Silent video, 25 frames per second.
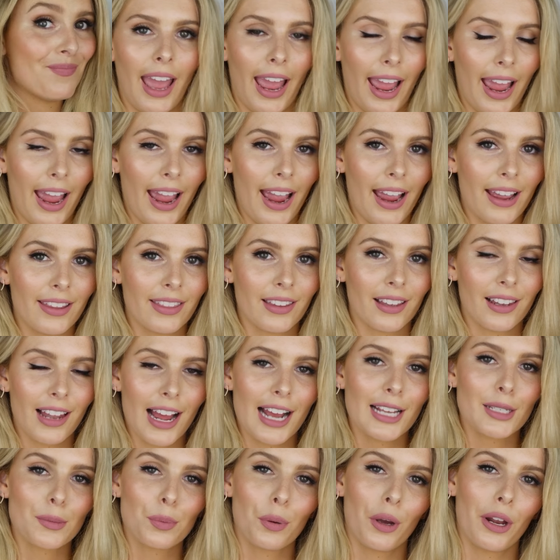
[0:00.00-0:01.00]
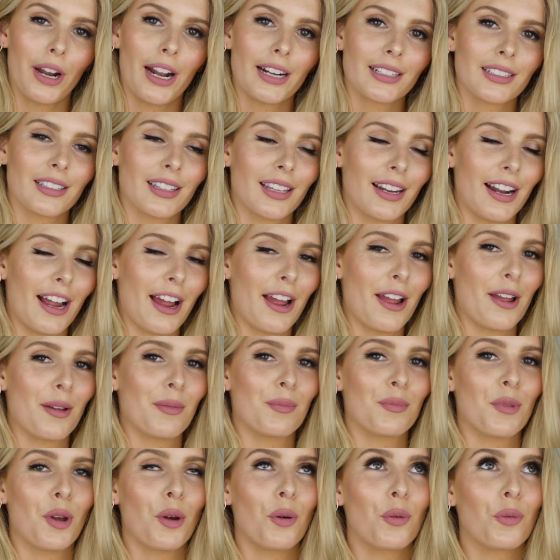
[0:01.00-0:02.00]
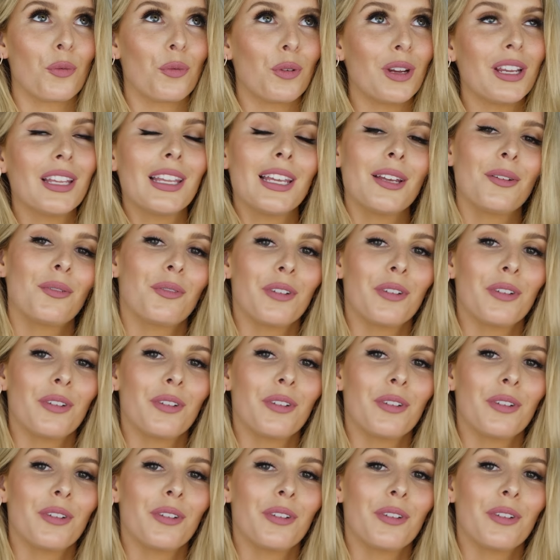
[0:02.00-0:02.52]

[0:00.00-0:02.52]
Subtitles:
And the last product that I'm really,